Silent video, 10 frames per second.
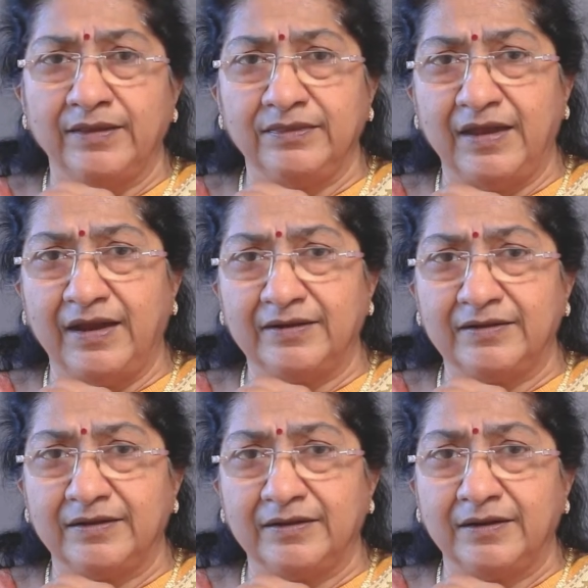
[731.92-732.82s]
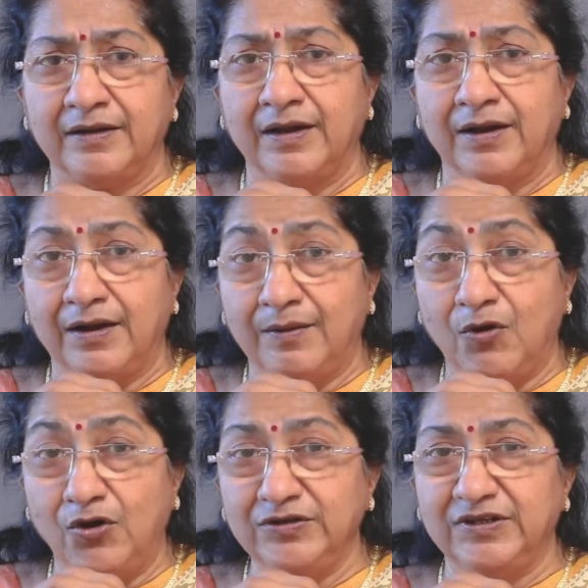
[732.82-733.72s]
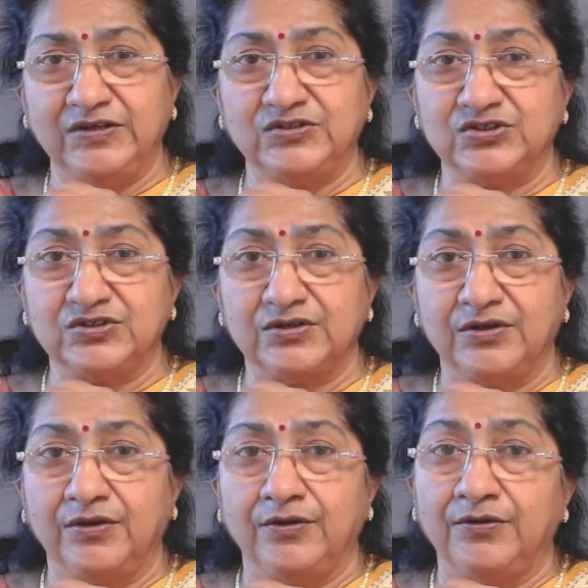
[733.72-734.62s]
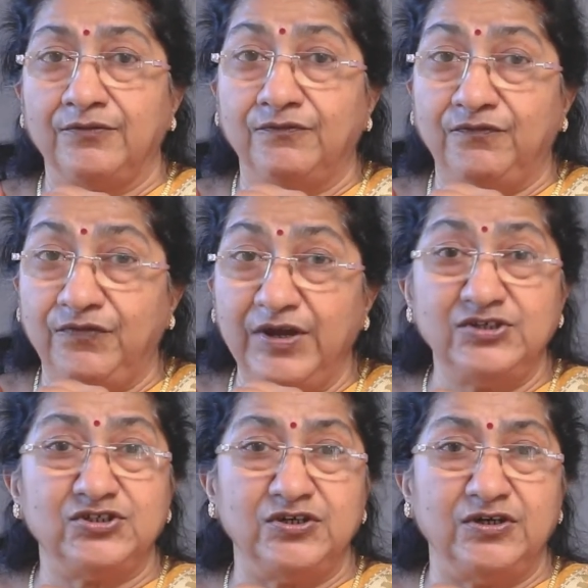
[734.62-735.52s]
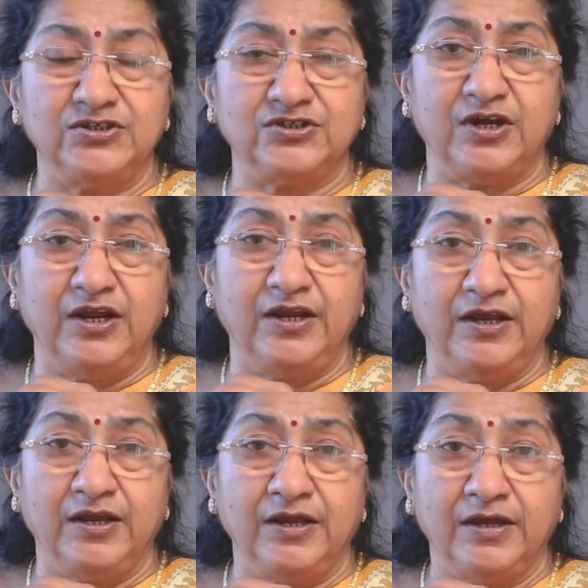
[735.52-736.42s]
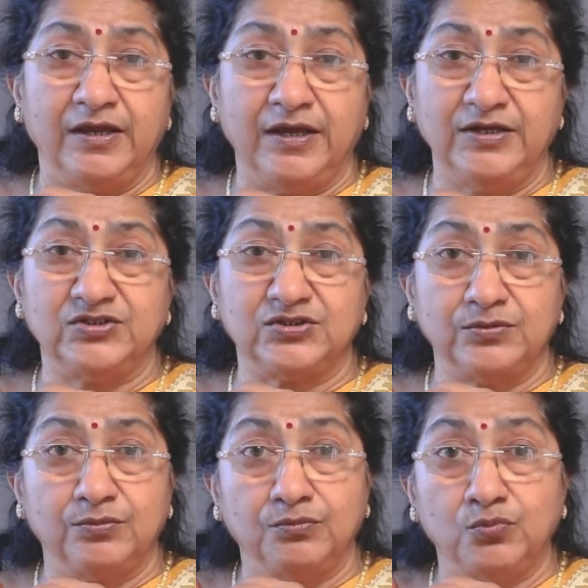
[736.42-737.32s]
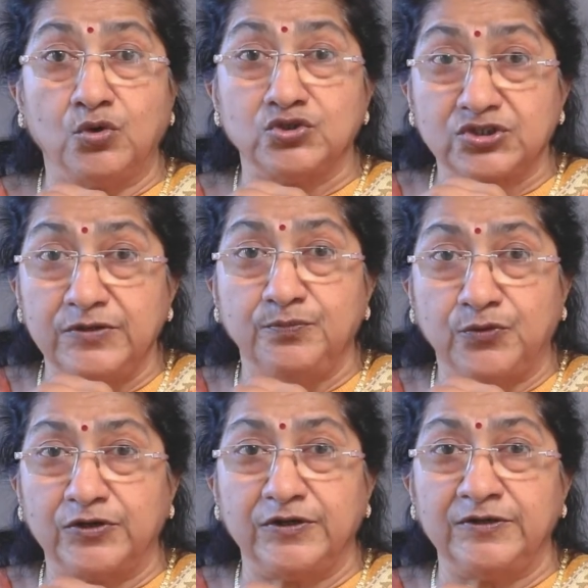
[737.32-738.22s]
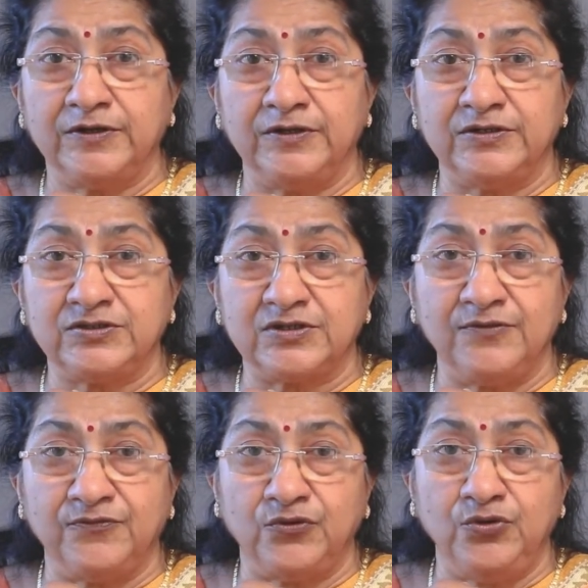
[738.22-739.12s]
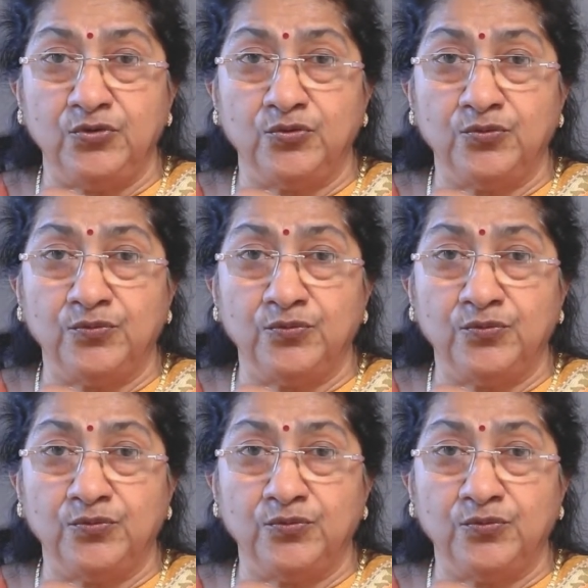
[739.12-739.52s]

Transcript: that among these, which industry is most important industry for you?